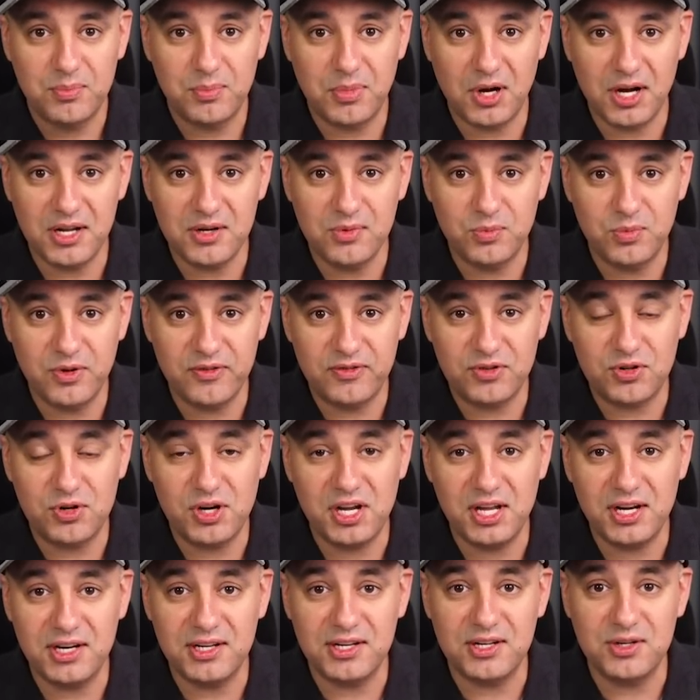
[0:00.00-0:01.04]
but we've
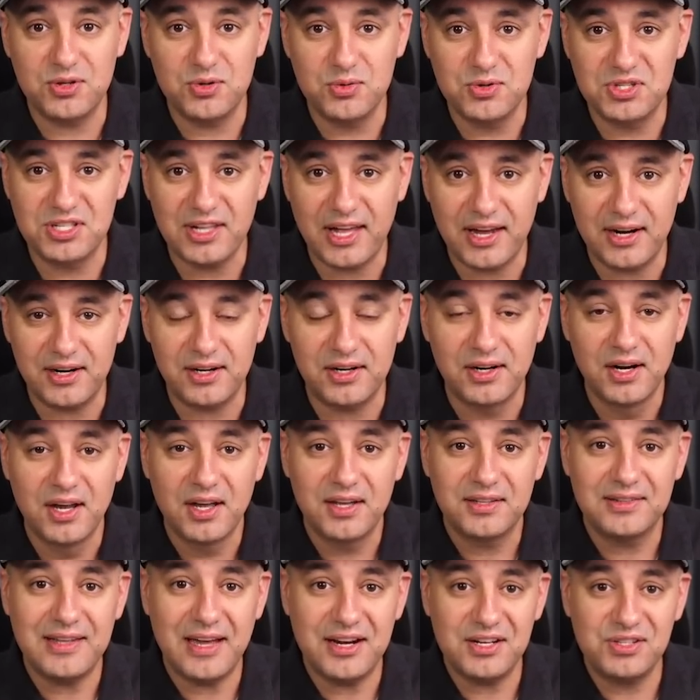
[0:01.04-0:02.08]
created a newsletter
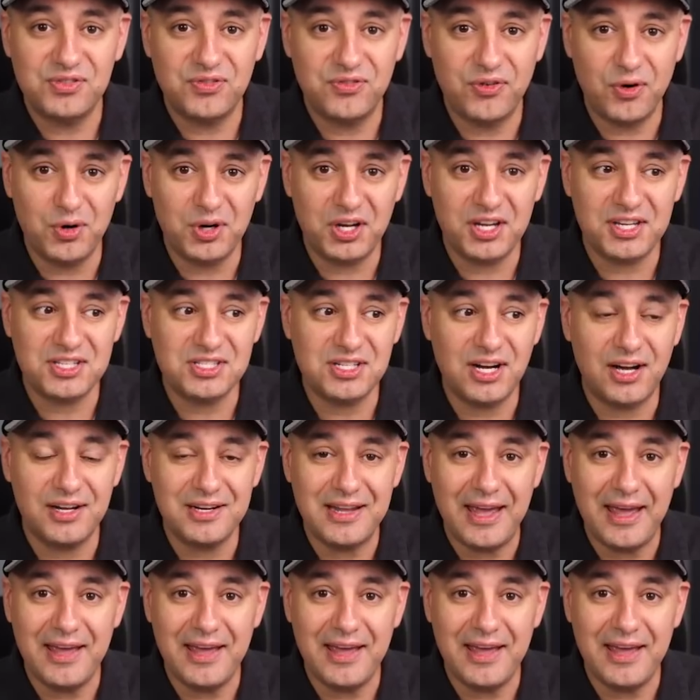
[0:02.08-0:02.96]
that is focused on